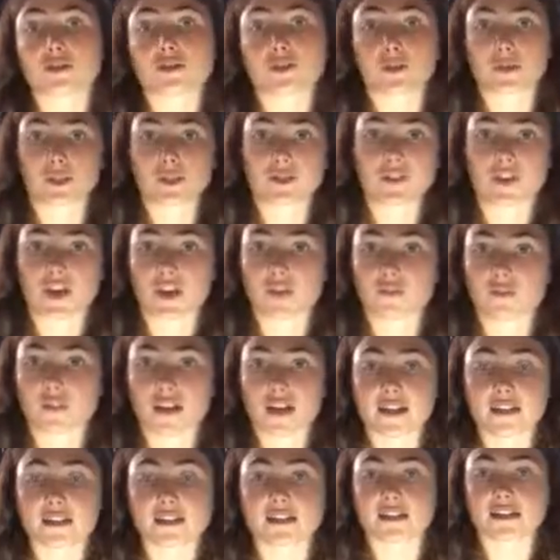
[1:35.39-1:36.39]
specific
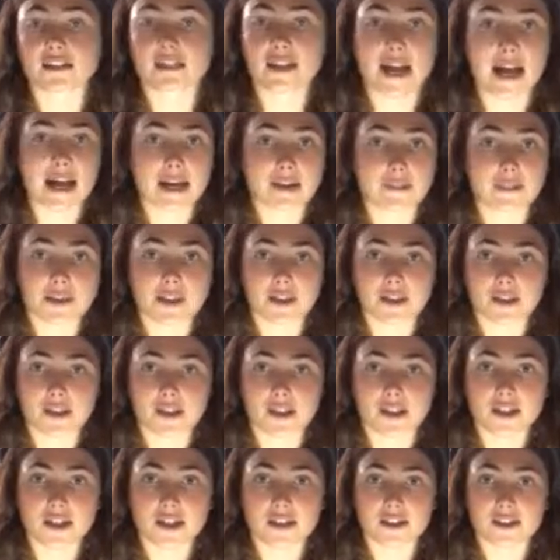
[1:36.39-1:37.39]
events, time
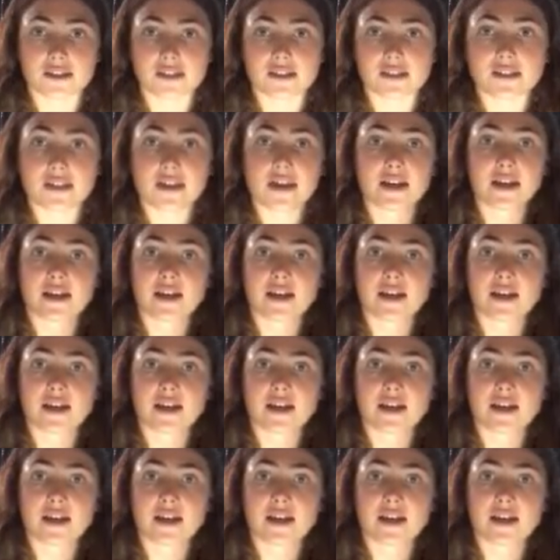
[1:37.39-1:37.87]
periods,